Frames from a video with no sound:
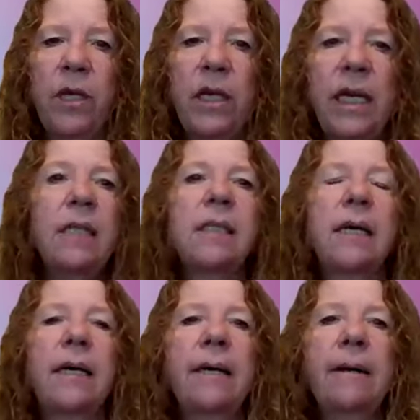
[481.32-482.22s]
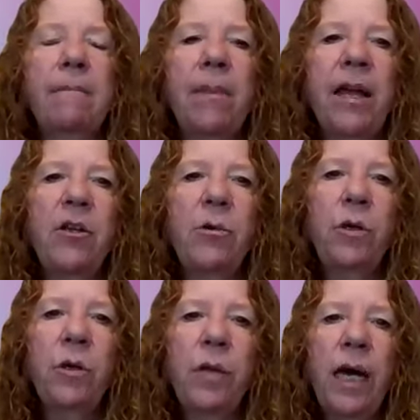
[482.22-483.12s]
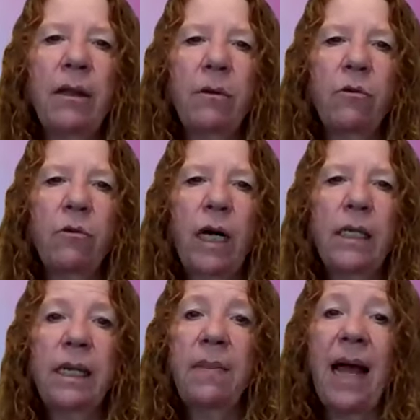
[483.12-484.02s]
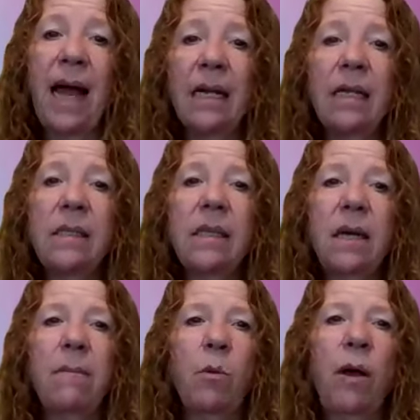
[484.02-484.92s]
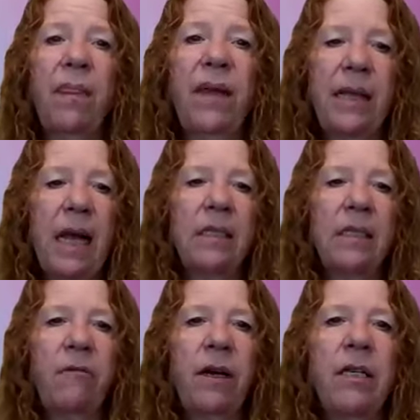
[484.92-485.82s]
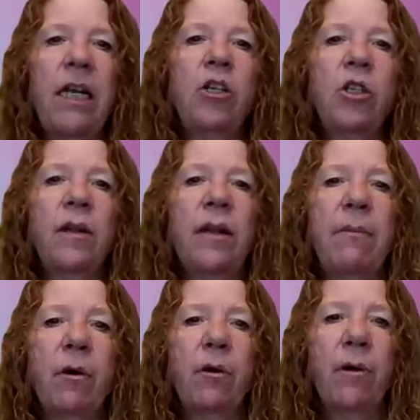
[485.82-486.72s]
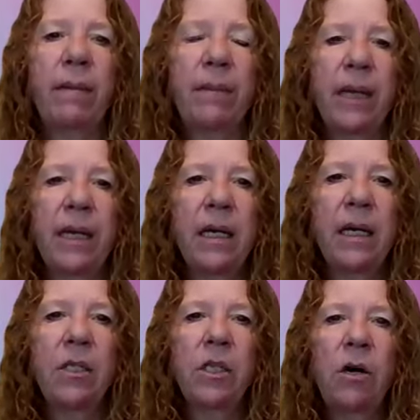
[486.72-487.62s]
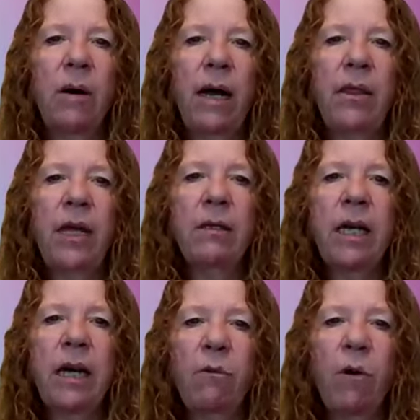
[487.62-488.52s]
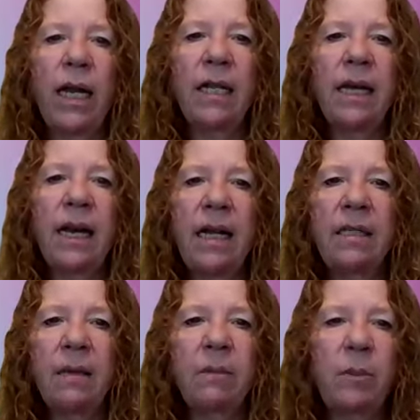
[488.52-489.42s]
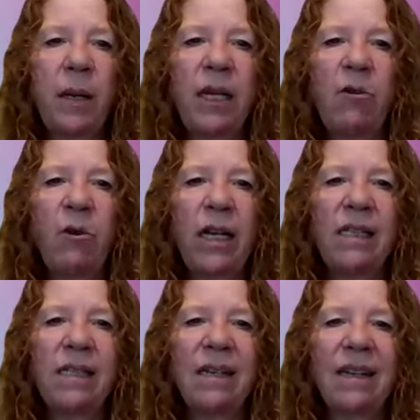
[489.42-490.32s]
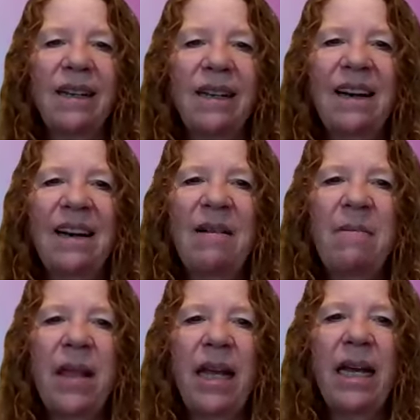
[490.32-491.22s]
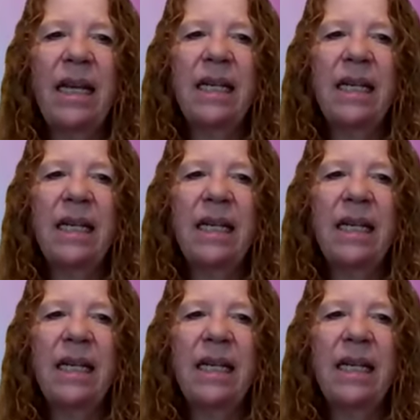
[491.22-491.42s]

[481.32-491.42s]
communities. And you do that through trust. And that is the number one thing. That's the foundation of that program. So I think it's ironic that it ends up spelling Christ. And,